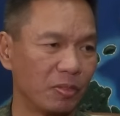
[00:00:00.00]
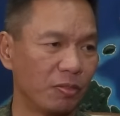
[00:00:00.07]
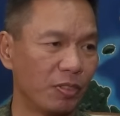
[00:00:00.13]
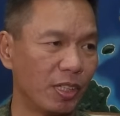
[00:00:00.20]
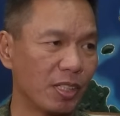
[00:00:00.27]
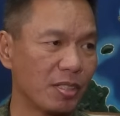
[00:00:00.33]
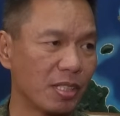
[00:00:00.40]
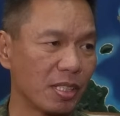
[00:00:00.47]

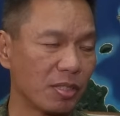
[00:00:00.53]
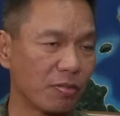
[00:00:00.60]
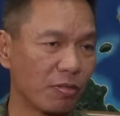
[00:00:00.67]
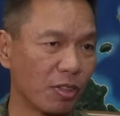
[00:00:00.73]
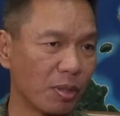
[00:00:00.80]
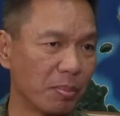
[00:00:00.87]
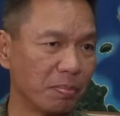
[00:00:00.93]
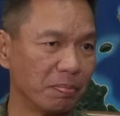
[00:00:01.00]
First is
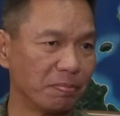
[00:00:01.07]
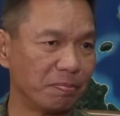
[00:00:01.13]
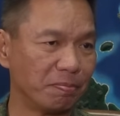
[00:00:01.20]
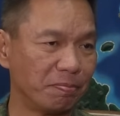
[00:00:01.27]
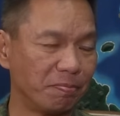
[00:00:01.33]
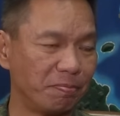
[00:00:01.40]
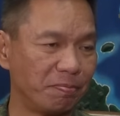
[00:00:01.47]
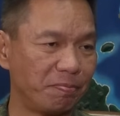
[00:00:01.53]
from,
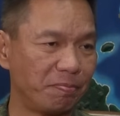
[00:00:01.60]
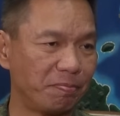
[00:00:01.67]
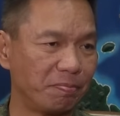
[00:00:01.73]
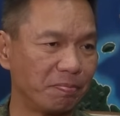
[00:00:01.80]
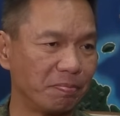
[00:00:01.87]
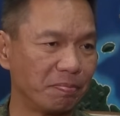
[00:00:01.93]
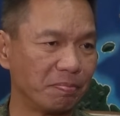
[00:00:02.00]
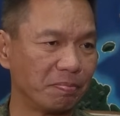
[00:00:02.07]

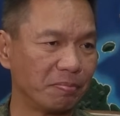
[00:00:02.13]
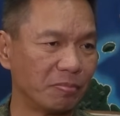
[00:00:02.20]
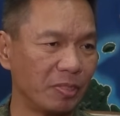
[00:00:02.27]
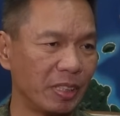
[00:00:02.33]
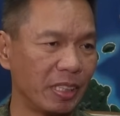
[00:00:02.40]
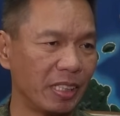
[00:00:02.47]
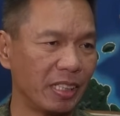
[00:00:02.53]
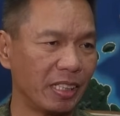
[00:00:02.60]

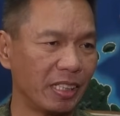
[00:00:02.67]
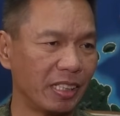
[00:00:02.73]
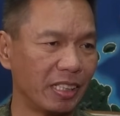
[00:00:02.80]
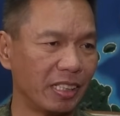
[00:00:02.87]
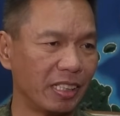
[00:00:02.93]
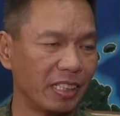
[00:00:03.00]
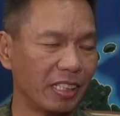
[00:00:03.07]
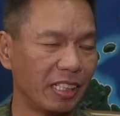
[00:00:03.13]

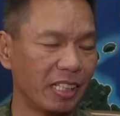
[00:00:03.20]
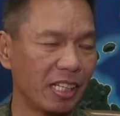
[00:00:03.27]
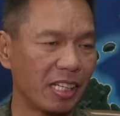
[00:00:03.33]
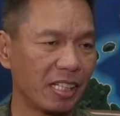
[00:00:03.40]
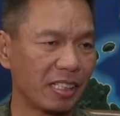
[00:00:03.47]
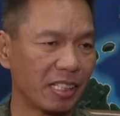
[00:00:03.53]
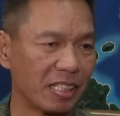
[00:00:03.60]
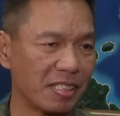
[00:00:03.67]
we
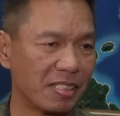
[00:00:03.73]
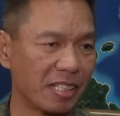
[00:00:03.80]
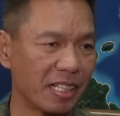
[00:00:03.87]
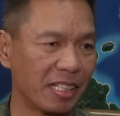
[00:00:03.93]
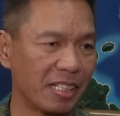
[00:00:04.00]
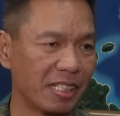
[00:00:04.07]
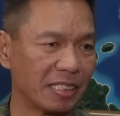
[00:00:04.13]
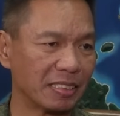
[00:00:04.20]
can
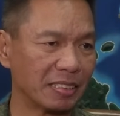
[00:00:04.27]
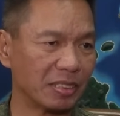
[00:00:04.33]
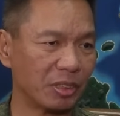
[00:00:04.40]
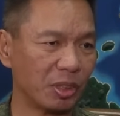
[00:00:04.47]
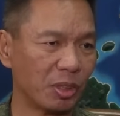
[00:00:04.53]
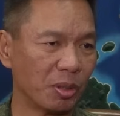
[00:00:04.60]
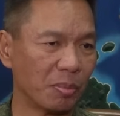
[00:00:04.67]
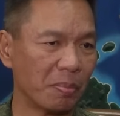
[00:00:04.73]
say that
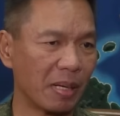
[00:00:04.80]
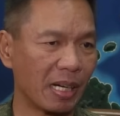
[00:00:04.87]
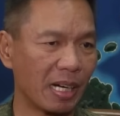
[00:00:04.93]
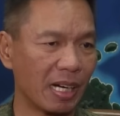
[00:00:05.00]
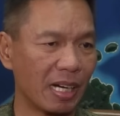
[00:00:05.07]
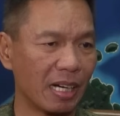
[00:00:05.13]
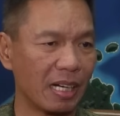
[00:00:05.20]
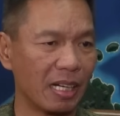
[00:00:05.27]
yung
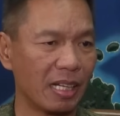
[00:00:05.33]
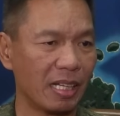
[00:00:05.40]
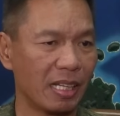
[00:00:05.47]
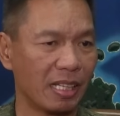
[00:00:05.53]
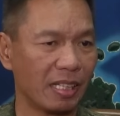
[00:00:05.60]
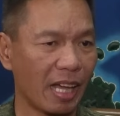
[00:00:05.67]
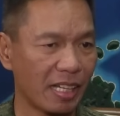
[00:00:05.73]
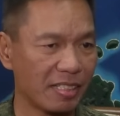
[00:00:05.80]
mga
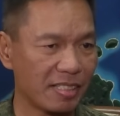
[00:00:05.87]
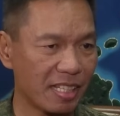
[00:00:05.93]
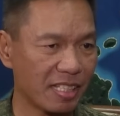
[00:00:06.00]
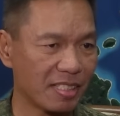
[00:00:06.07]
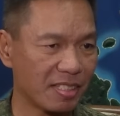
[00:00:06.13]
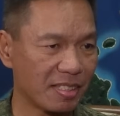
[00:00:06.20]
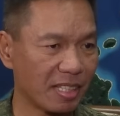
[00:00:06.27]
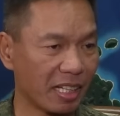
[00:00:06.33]

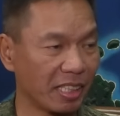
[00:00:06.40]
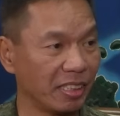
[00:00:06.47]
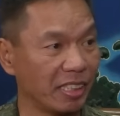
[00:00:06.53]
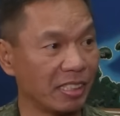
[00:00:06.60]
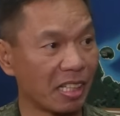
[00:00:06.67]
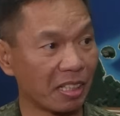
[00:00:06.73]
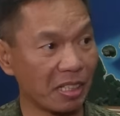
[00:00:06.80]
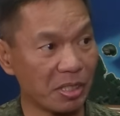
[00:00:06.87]
license na hindi
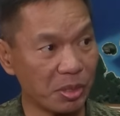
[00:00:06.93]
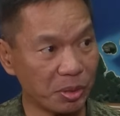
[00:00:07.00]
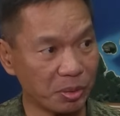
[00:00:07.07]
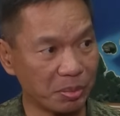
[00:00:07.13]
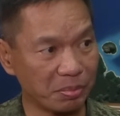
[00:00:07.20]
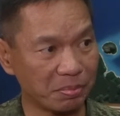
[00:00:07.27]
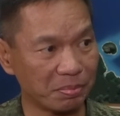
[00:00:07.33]
na-renew.